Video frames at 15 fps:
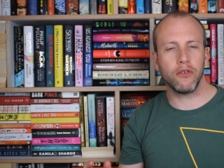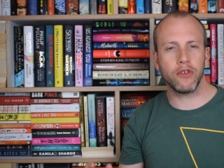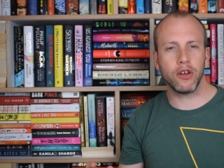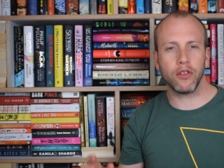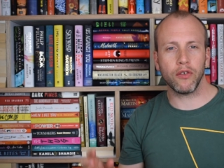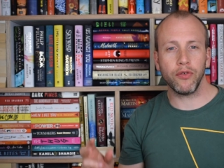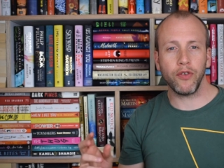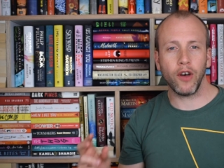review
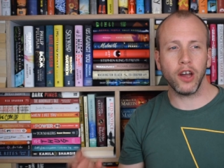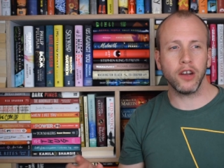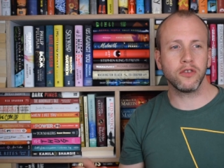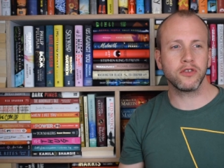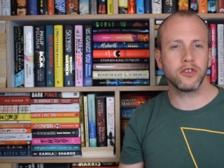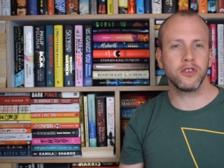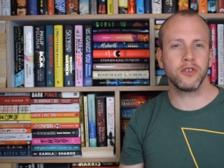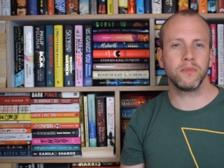the final
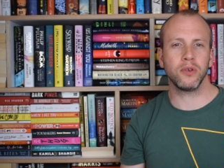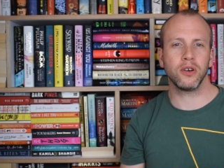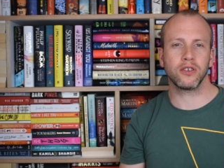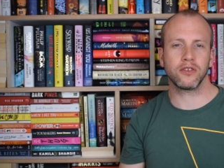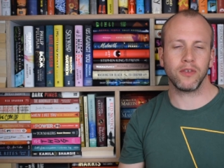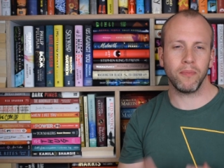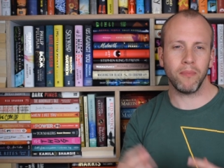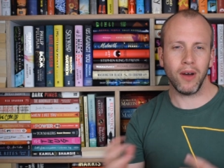two
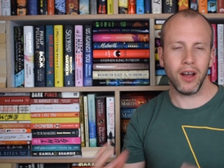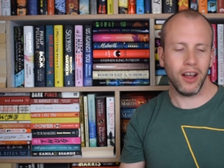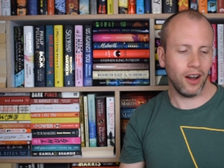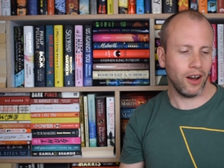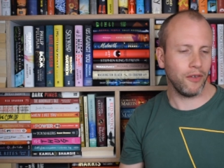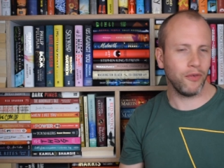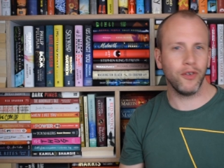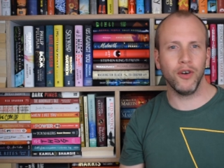books from my
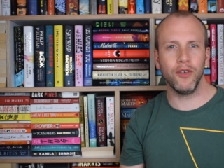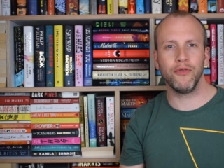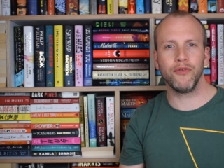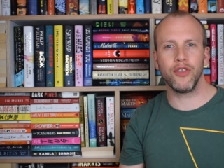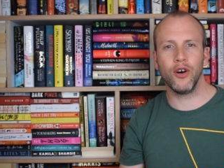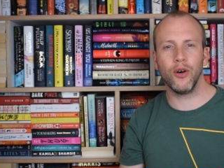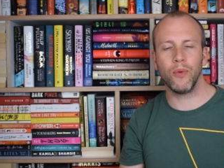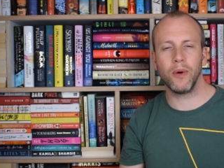half of
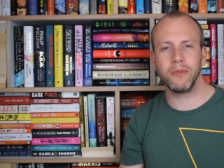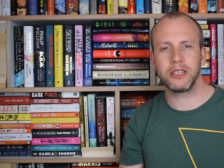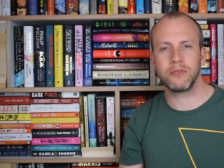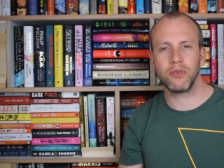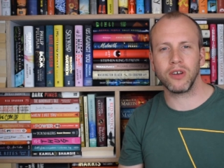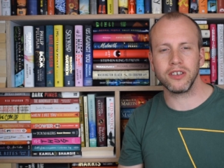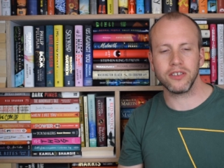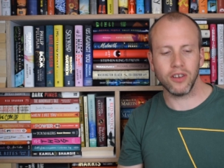the Women's
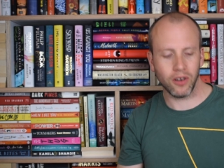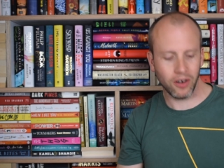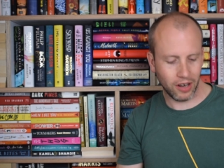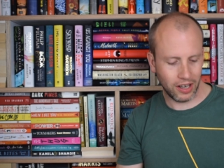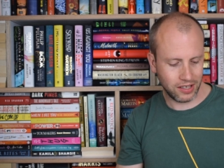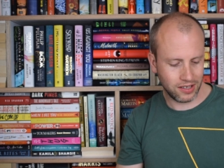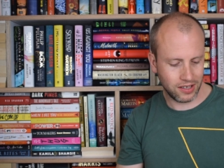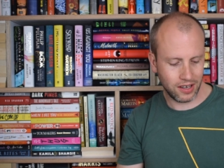Prize long
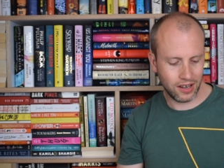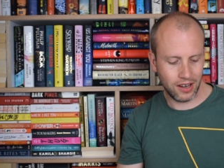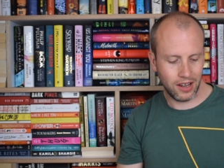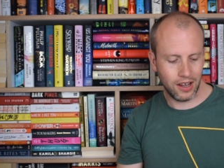list: